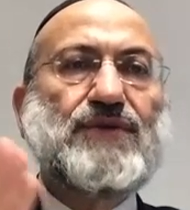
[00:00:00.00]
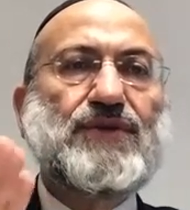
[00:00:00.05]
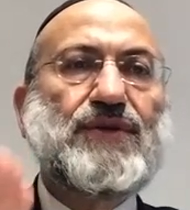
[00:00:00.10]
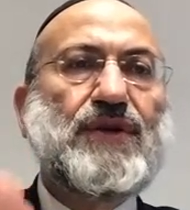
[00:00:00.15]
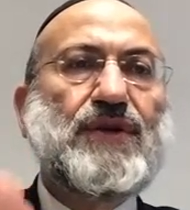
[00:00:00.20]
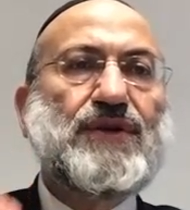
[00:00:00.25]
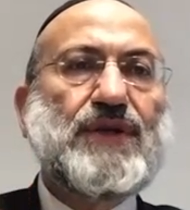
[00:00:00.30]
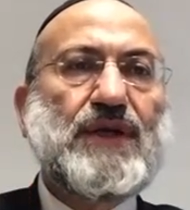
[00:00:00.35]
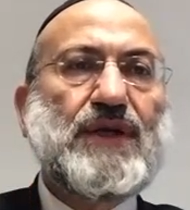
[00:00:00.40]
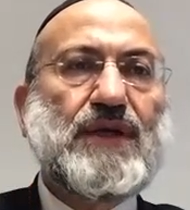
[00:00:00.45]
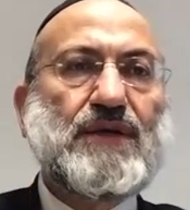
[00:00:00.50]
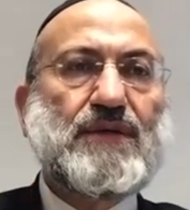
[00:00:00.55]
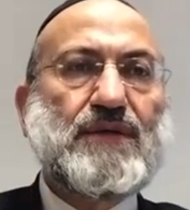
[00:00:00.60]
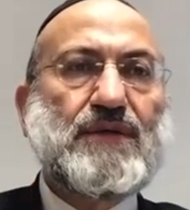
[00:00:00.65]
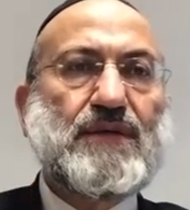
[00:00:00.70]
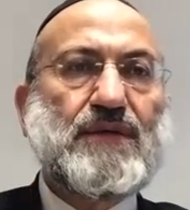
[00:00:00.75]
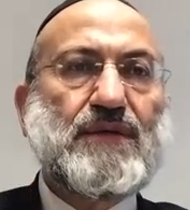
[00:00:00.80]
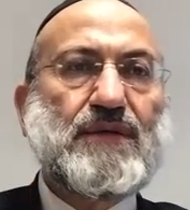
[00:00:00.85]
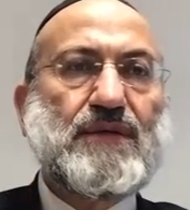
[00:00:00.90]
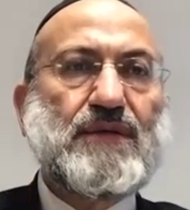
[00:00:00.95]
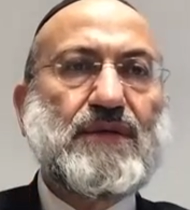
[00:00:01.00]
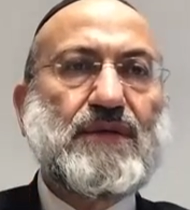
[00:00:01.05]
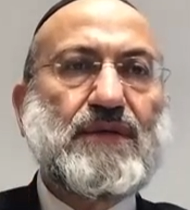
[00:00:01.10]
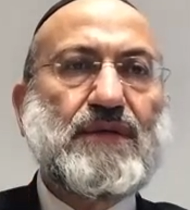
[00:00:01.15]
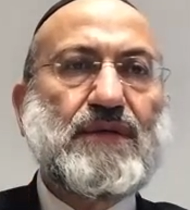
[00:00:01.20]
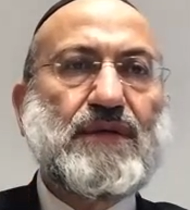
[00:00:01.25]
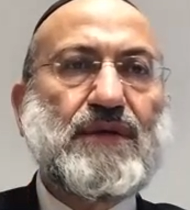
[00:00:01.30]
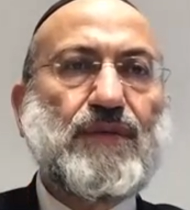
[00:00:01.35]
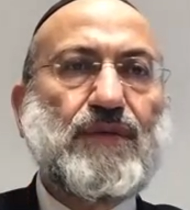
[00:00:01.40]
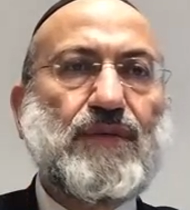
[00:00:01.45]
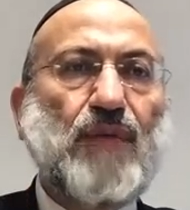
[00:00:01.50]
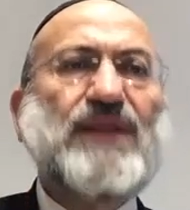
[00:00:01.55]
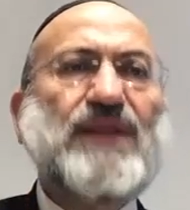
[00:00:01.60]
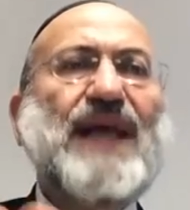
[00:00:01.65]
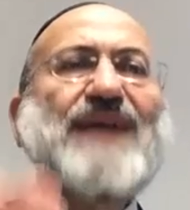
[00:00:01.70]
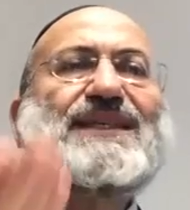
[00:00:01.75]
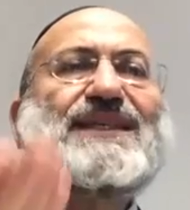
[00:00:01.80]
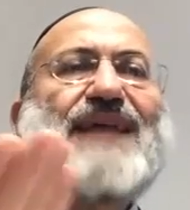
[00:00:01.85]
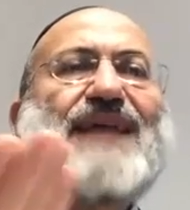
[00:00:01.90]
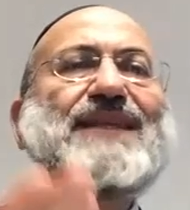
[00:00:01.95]
children. What
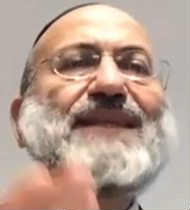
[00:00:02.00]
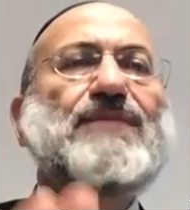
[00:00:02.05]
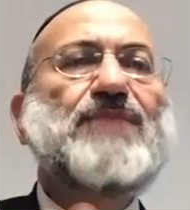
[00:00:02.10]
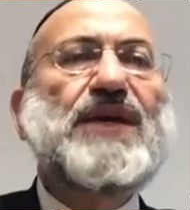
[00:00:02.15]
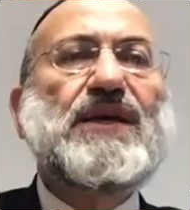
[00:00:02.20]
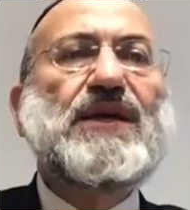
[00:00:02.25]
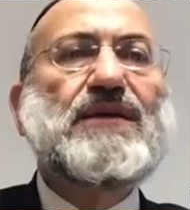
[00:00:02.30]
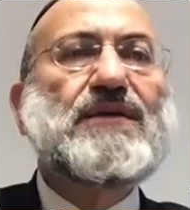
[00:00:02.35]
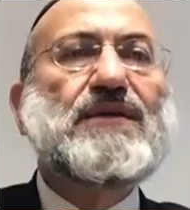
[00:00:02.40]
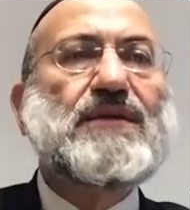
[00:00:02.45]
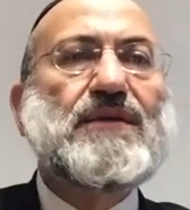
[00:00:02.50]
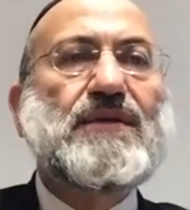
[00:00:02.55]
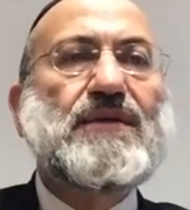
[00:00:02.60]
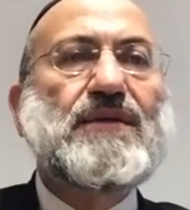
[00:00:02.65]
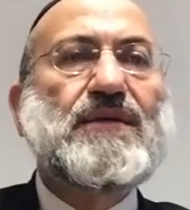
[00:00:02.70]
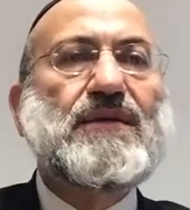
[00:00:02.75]
does that mean?